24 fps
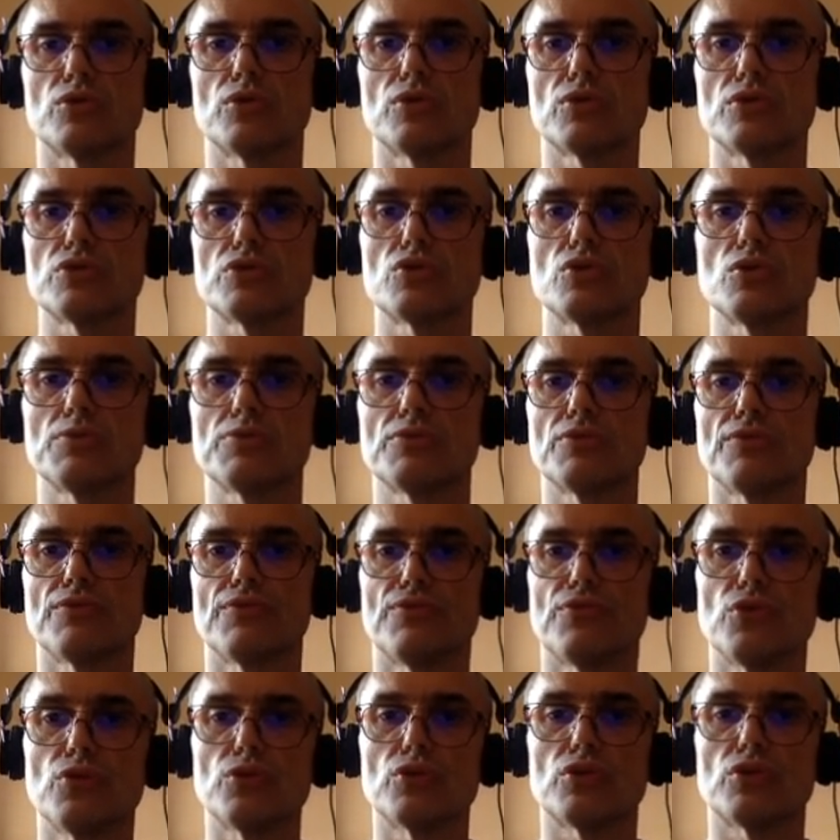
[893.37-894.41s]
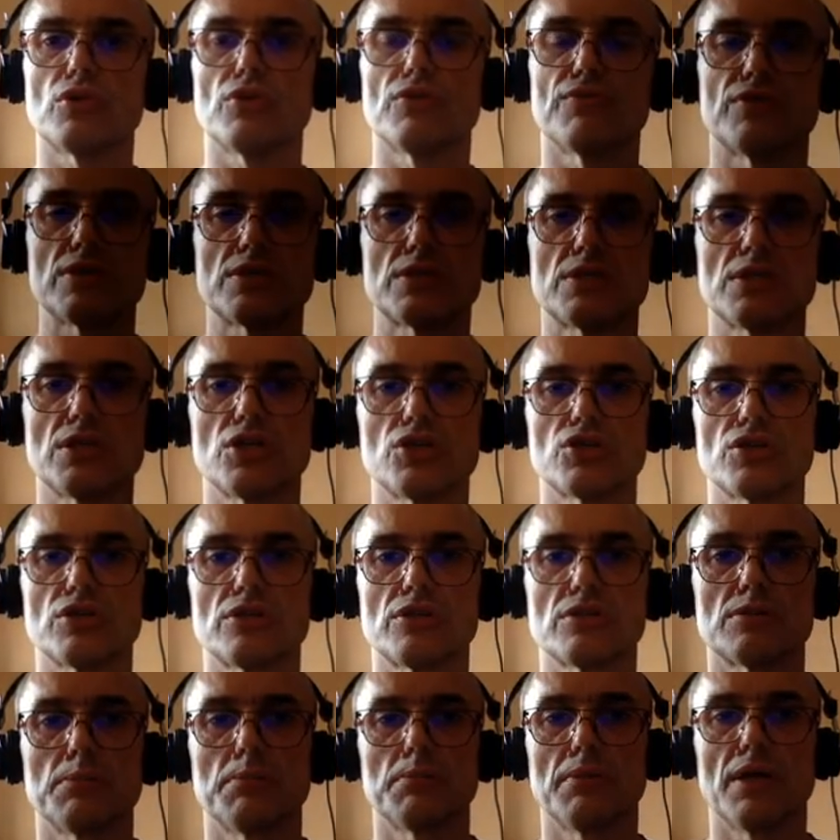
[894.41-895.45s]
consume the fruit of
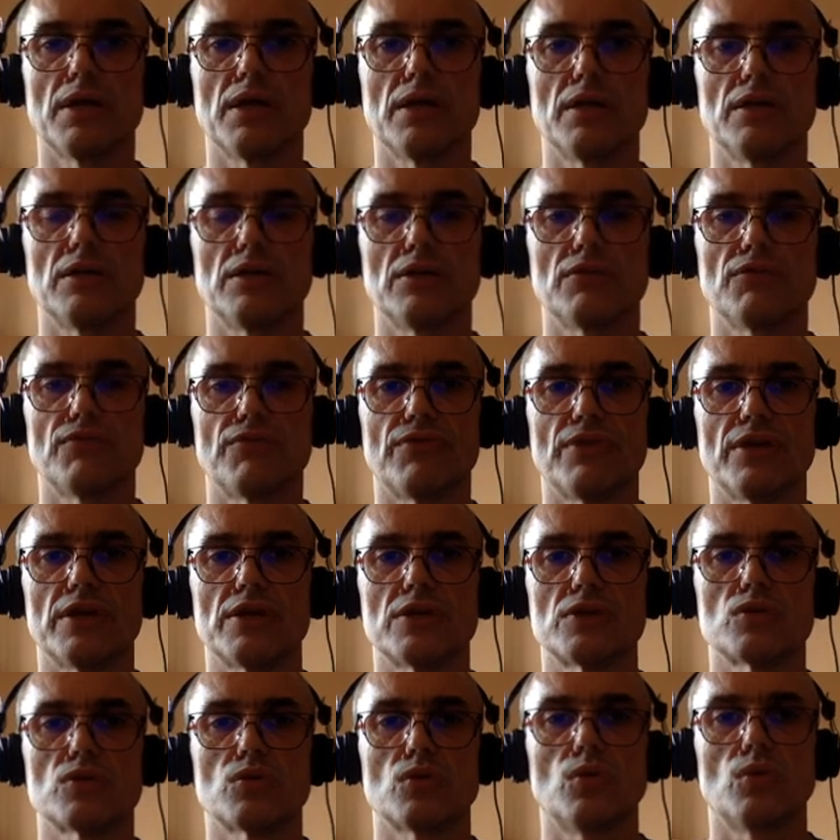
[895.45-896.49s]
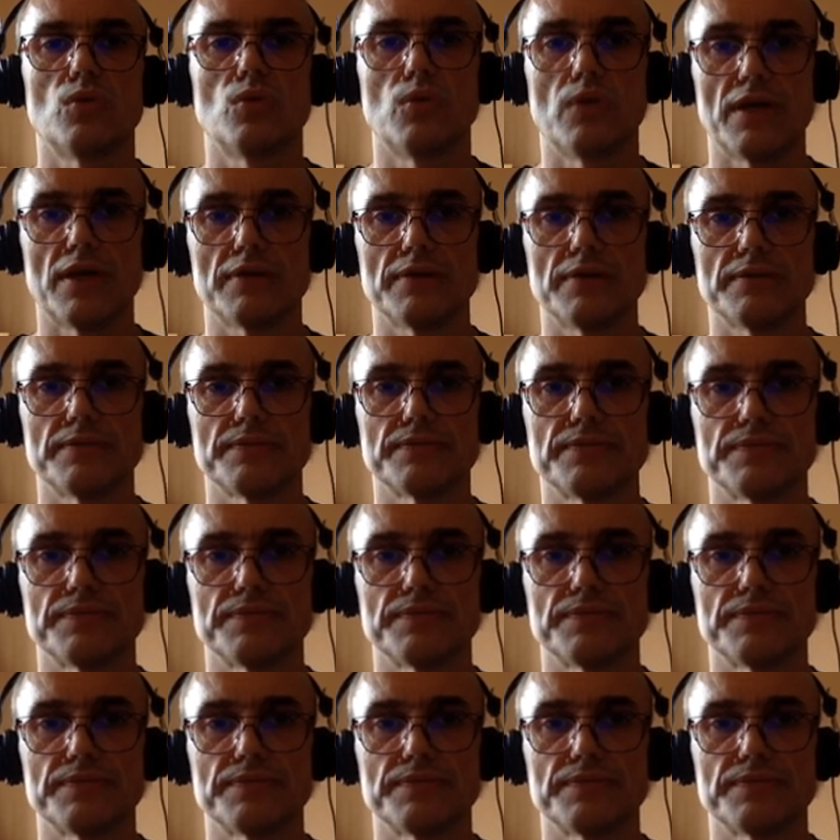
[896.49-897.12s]
decisions made in phase 1.